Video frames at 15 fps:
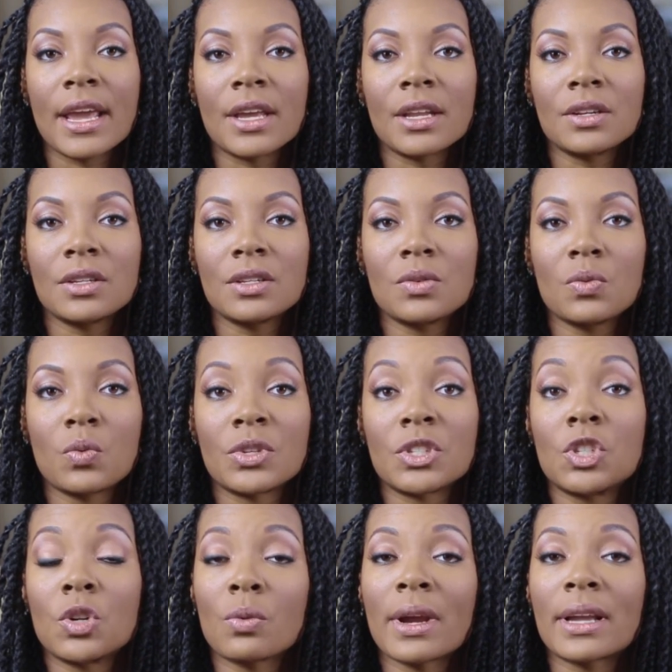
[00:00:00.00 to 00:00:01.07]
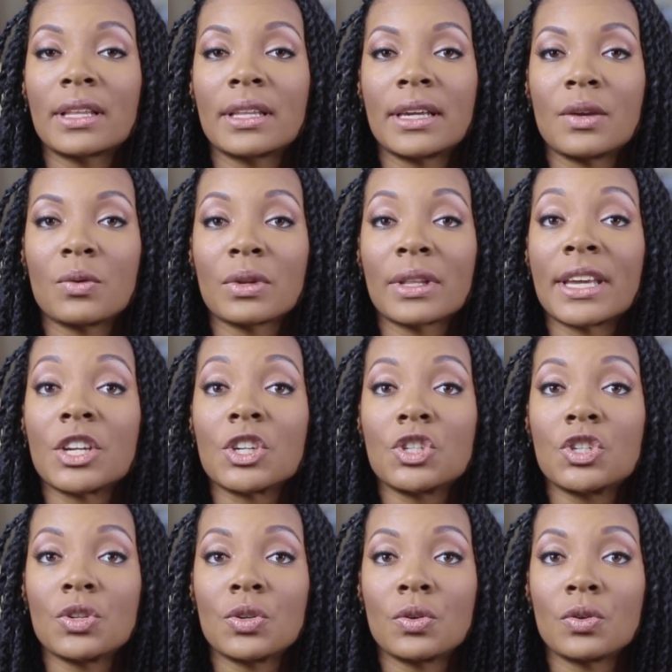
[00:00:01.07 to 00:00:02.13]
it was directly
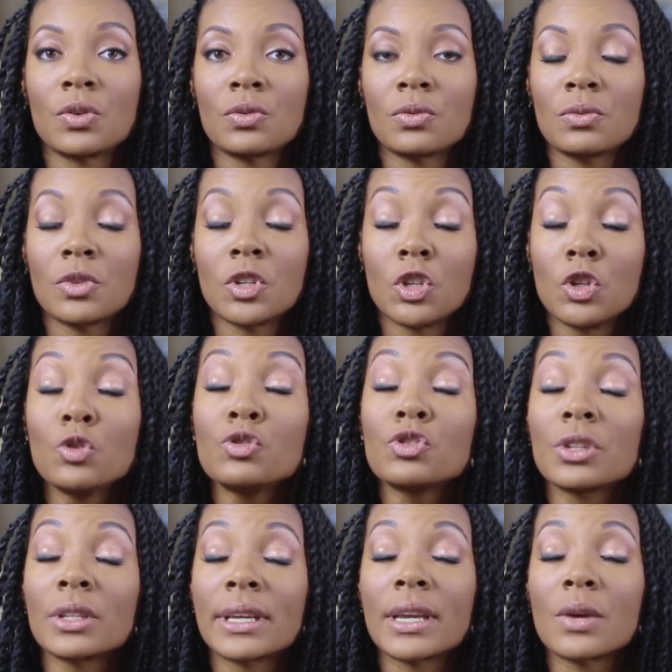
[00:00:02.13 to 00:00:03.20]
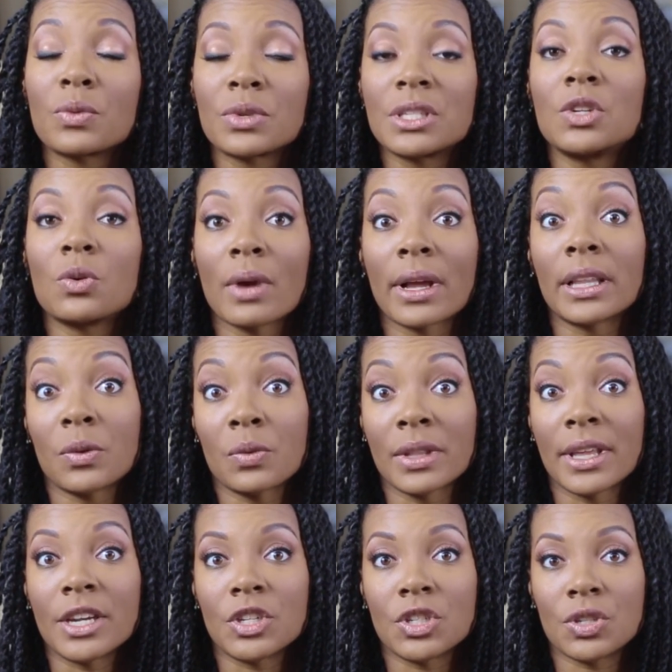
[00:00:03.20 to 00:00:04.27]
related to usually it was directly
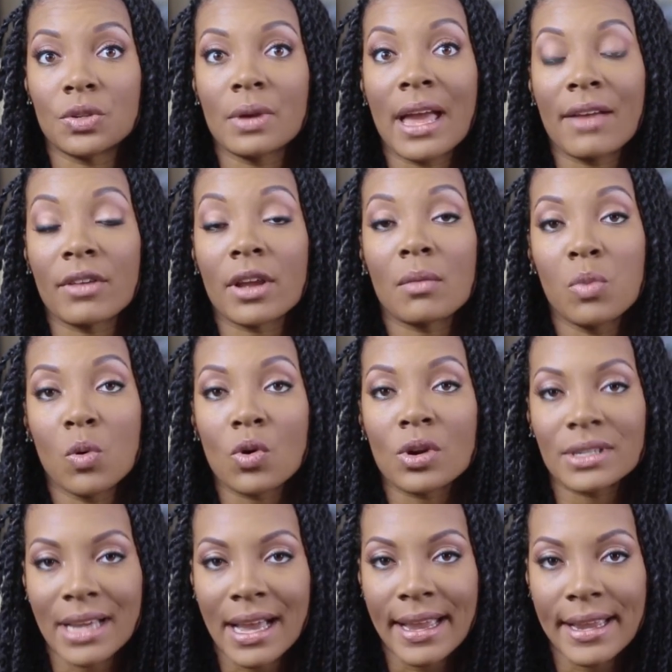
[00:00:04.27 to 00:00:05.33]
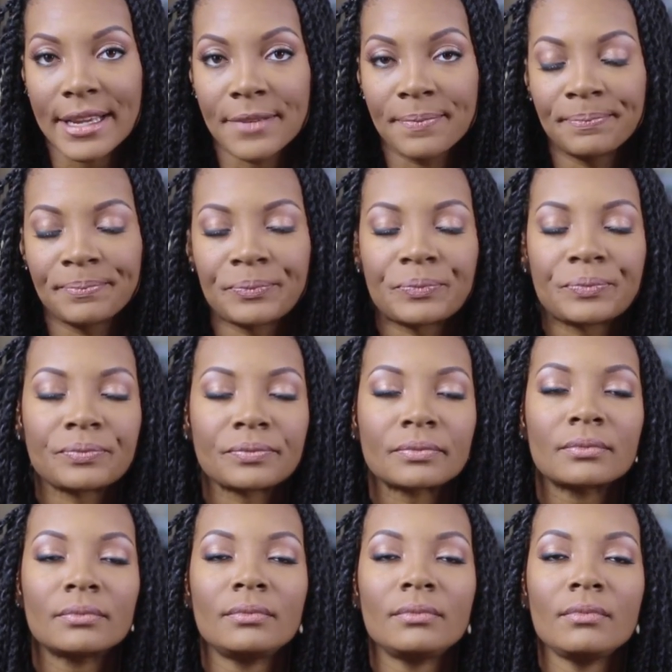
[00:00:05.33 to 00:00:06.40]
related to having a poor diet.
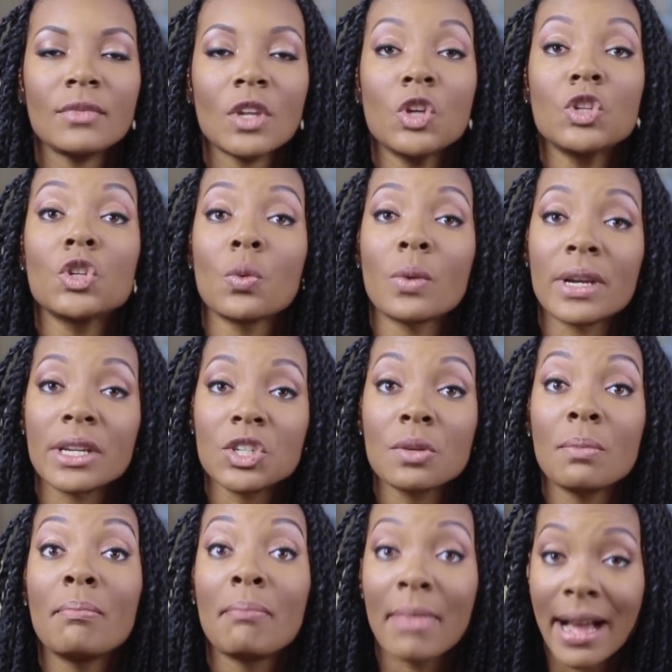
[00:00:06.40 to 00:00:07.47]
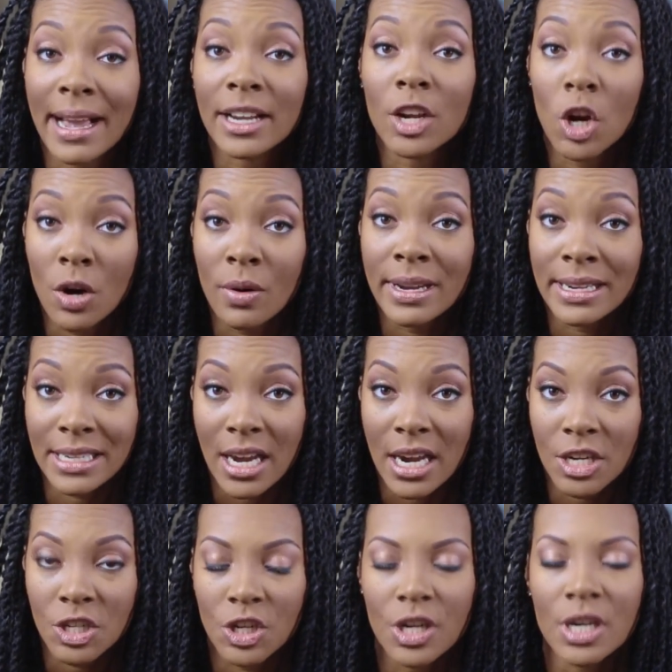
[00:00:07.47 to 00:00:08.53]
To which my current
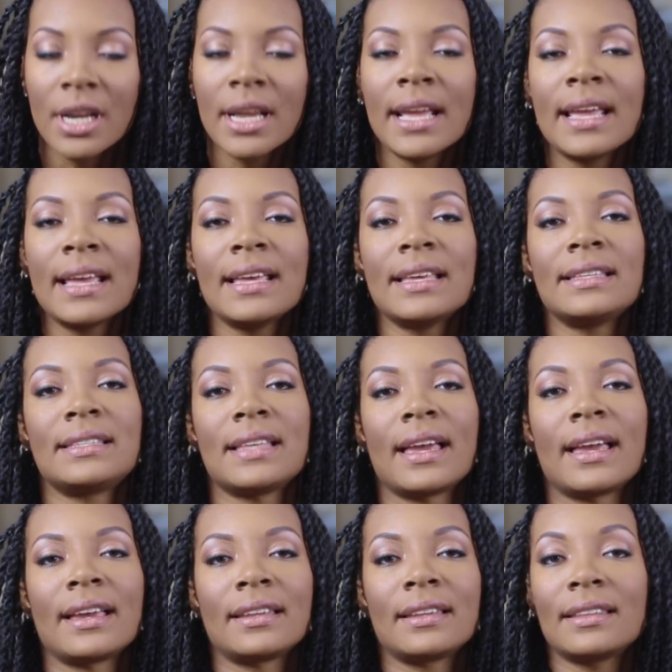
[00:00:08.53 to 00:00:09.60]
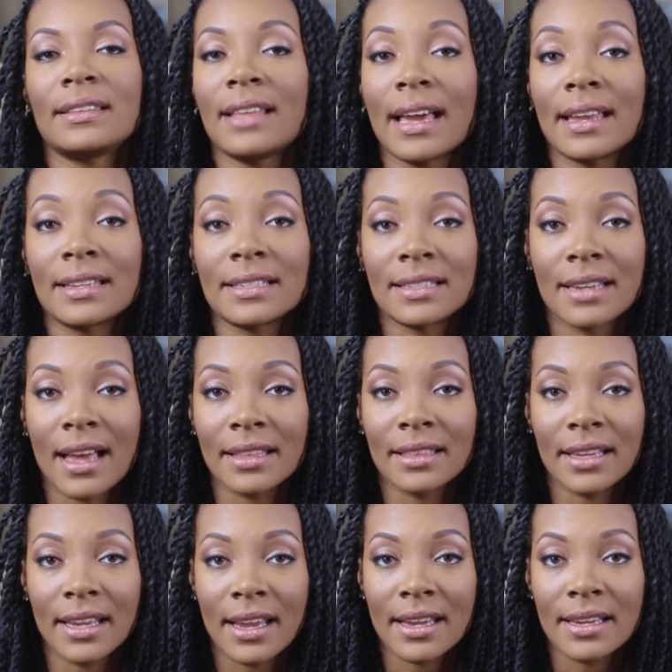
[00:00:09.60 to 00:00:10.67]
doctor said that is
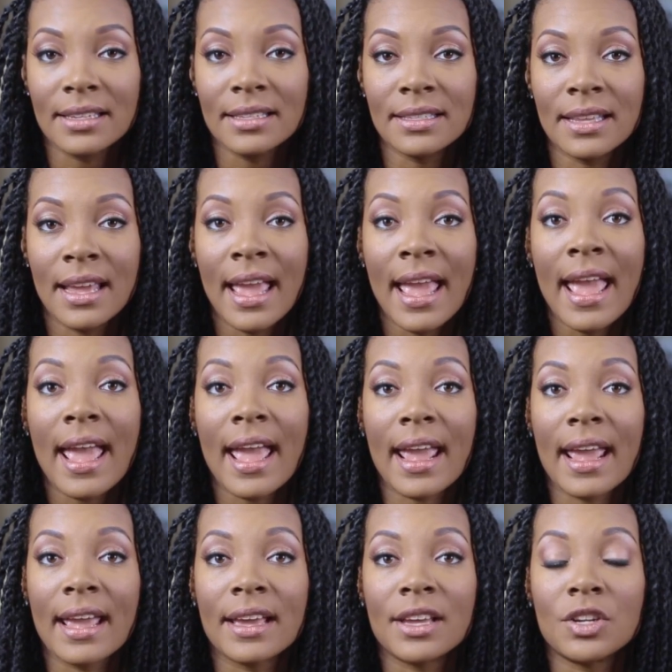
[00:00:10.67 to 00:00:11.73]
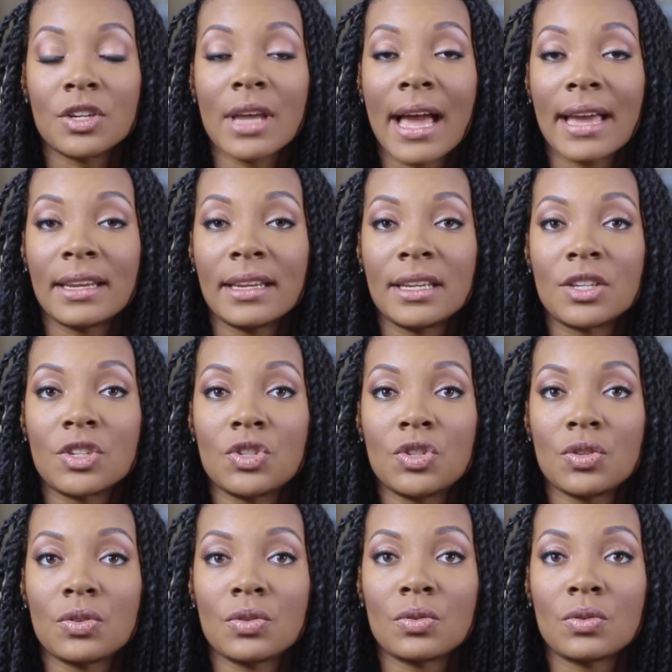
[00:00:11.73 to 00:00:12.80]
not the case, and I needed
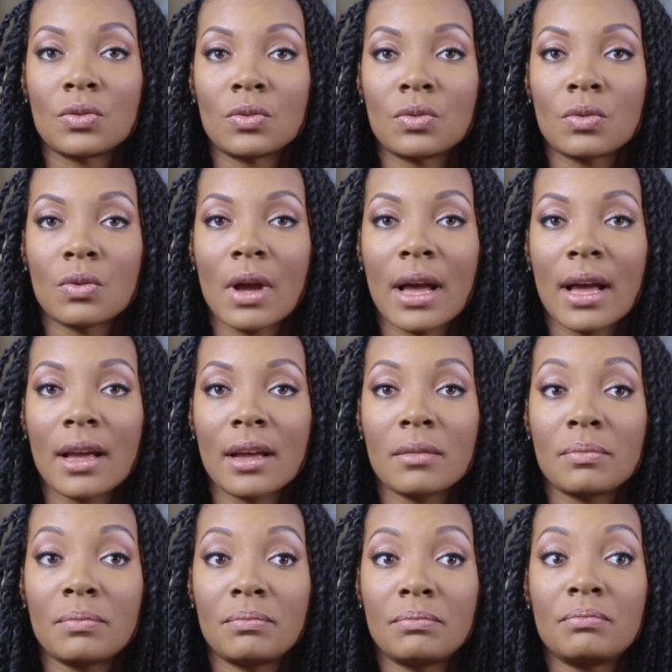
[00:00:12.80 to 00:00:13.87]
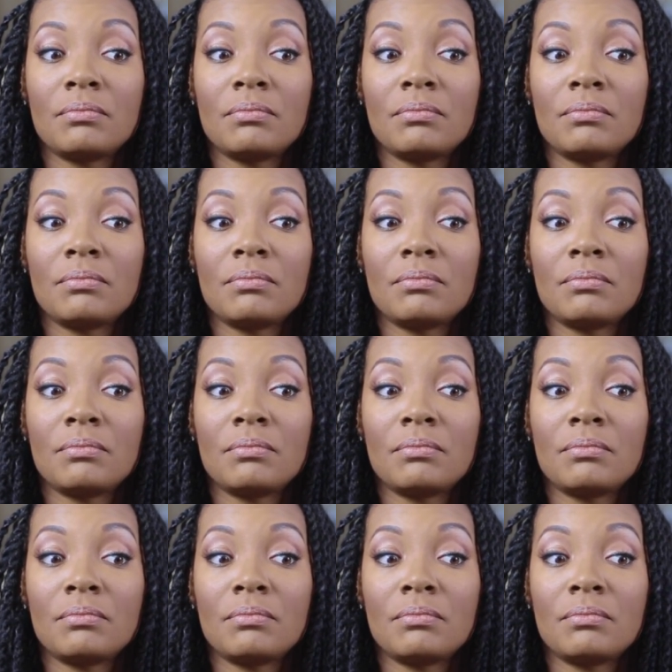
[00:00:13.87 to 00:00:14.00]
to uh,